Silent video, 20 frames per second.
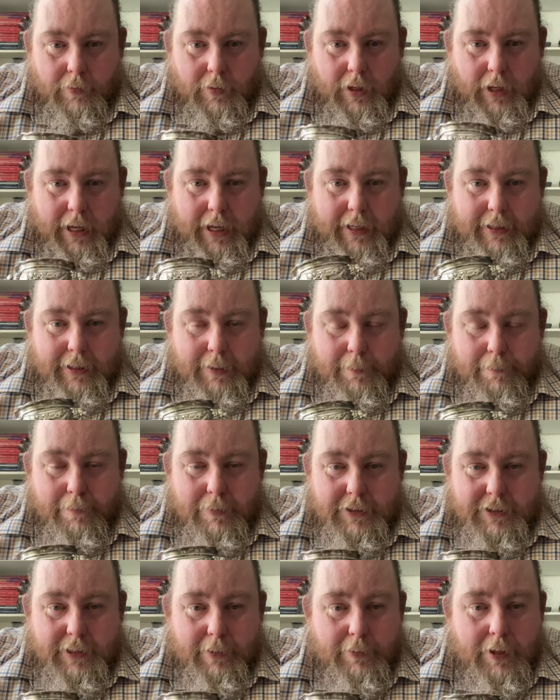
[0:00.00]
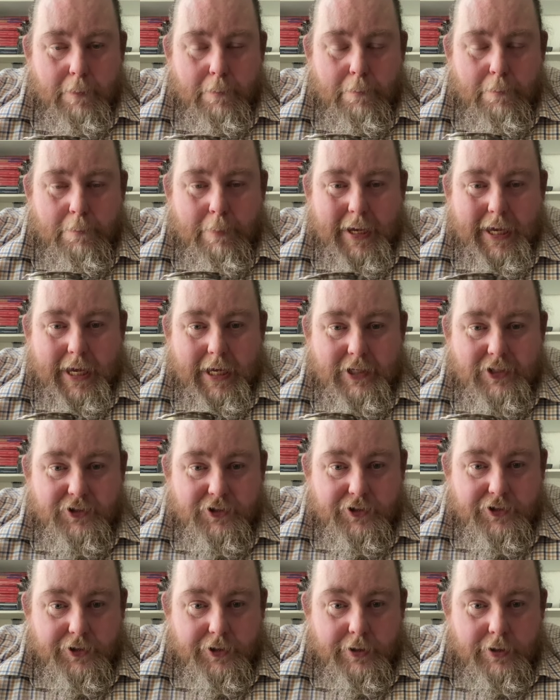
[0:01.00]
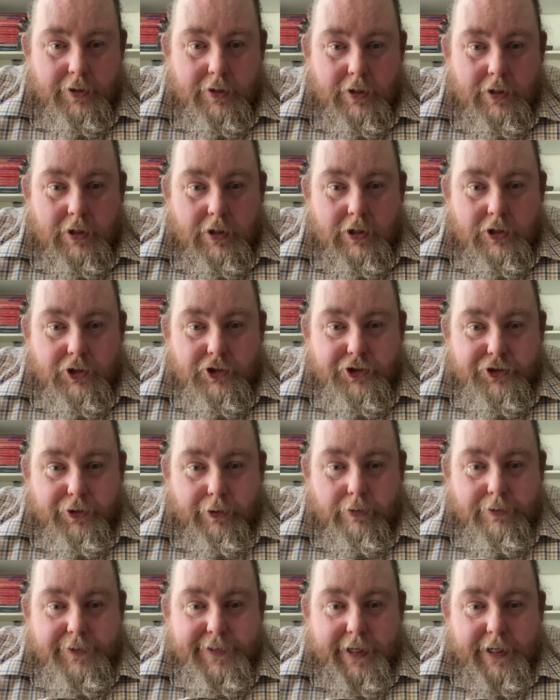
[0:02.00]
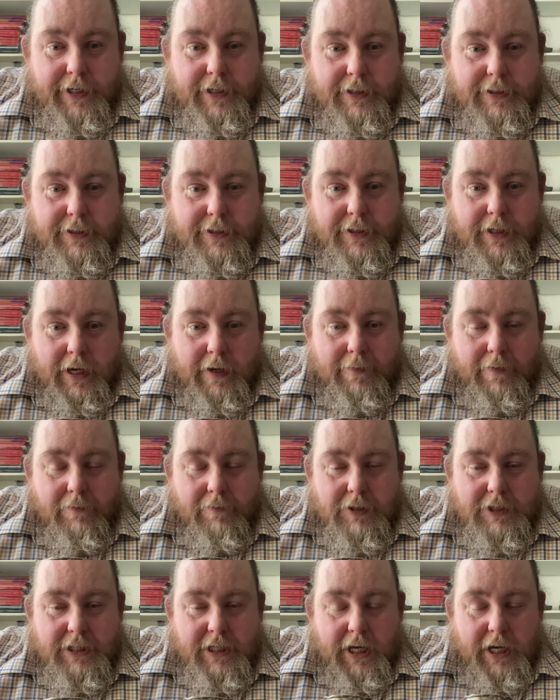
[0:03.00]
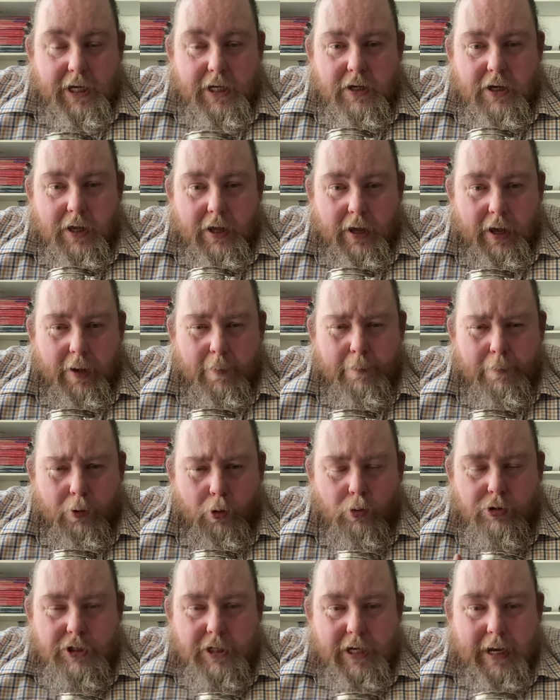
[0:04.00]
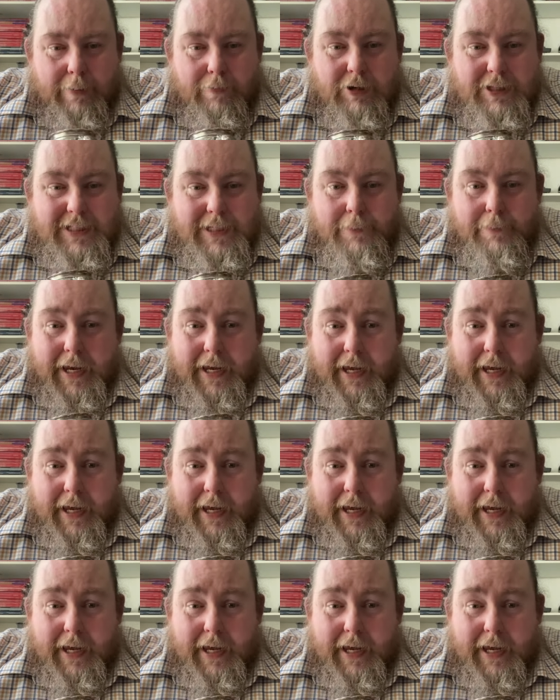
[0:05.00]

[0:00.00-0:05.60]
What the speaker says: They're some of the biggest salt cellars I've ever seen. Paul de Lamery did make